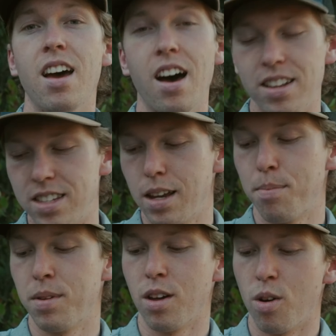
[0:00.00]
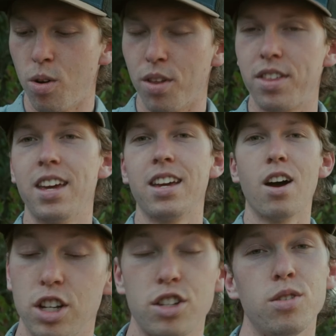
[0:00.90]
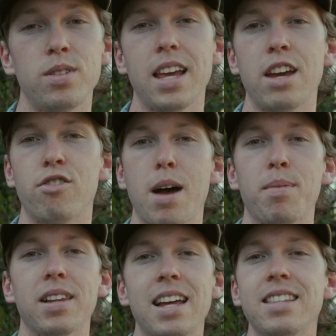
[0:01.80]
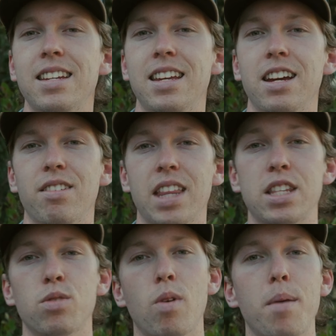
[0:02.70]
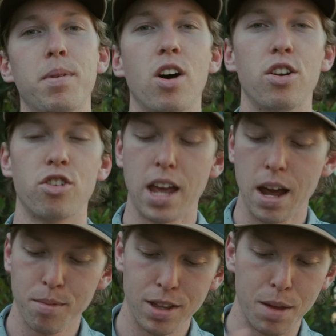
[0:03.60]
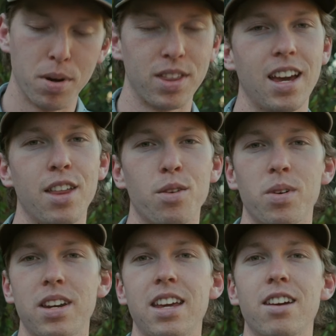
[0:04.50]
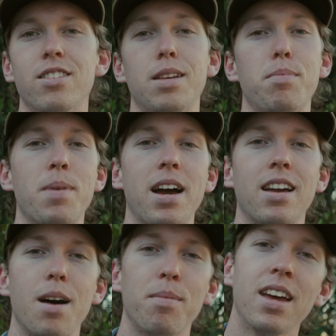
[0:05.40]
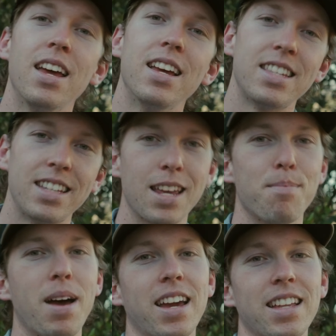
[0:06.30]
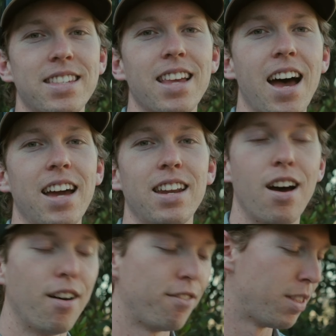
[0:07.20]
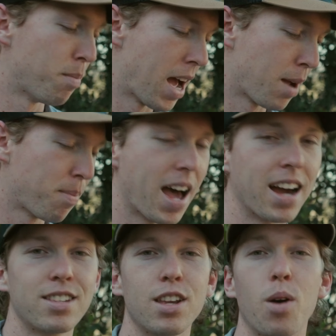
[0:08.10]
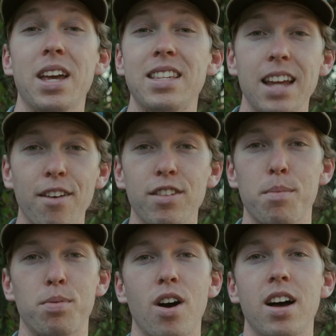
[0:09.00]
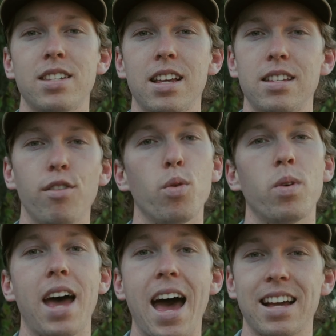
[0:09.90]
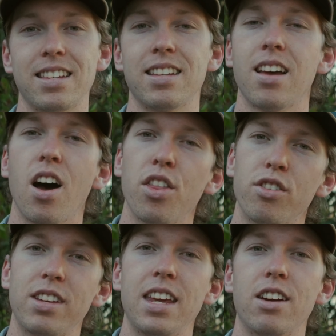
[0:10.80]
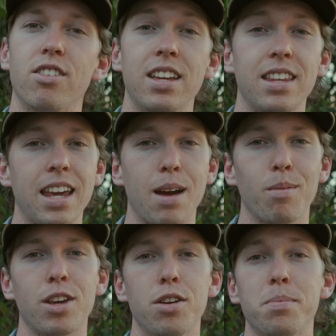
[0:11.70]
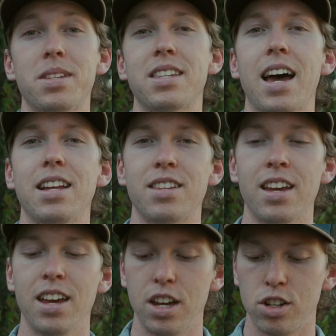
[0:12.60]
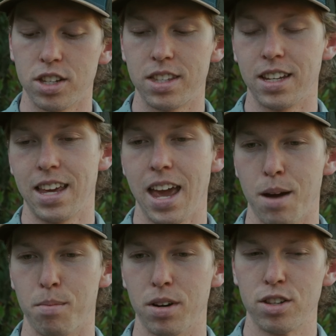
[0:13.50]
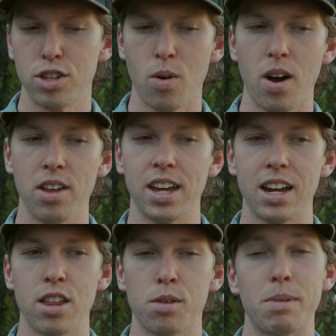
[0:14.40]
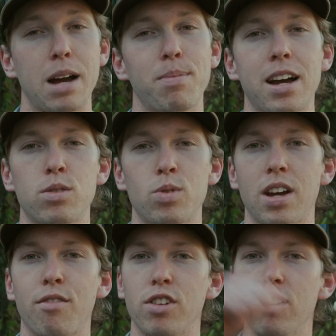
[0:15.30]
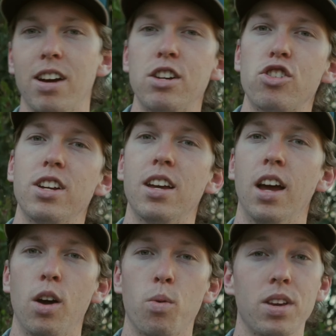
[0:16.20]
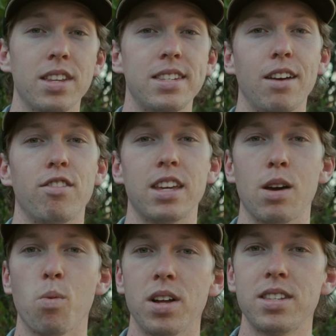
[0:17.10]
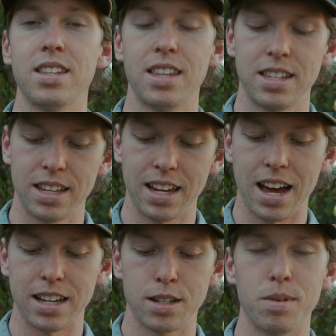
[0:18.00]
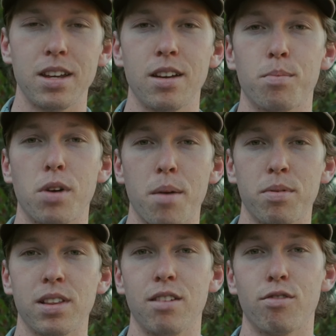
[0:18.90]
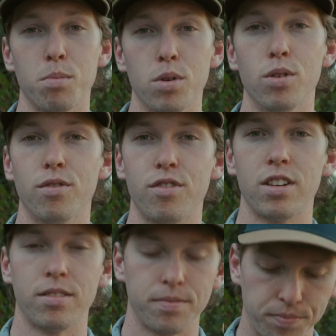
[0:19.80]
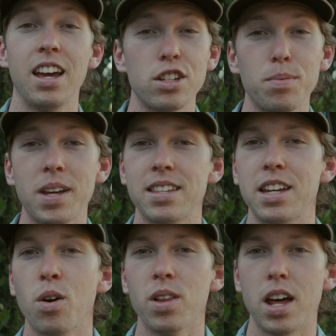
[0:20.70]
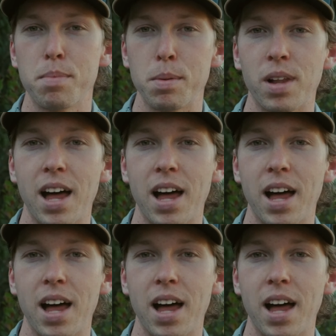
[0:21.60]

unzip the whole thing, just to say grab a lens in here and then swap it on your camera, and then put the other one here, zip it back up, stick it back inside of the backpack. So it's definitely a process if you want to access other gear in the camera cube besides just the camera. So unlike other backpacks which have rear entry where you can see everything at once, this thing has to be properly removed. And just because I know a lot of people